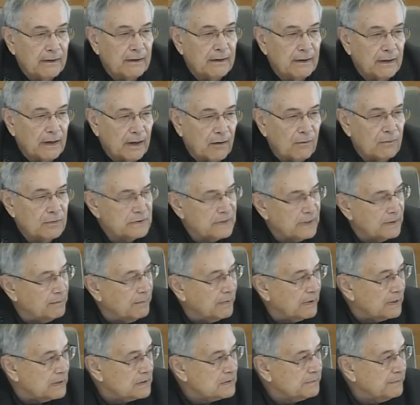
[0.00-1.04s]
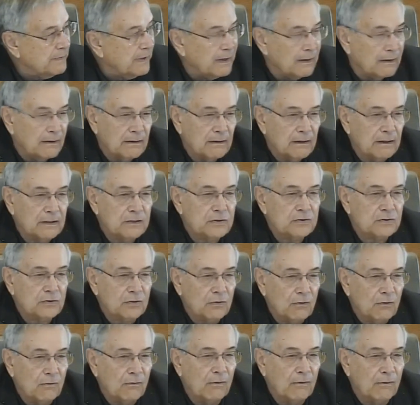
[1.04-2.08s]
how was that money spent? Let's
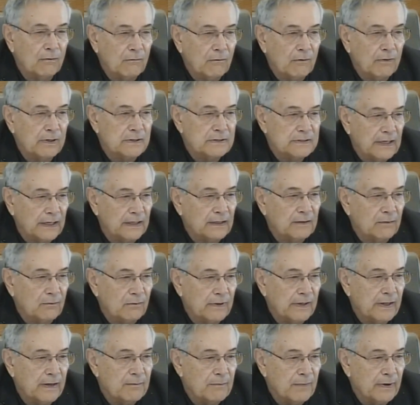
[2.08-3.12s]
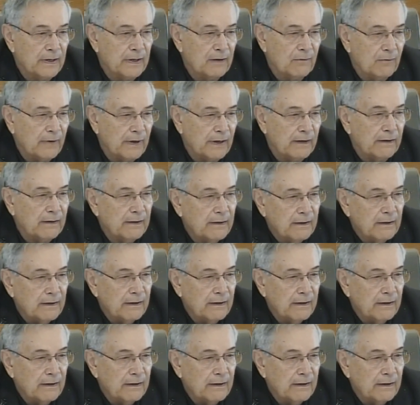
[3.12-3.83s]
show exactly where that money went.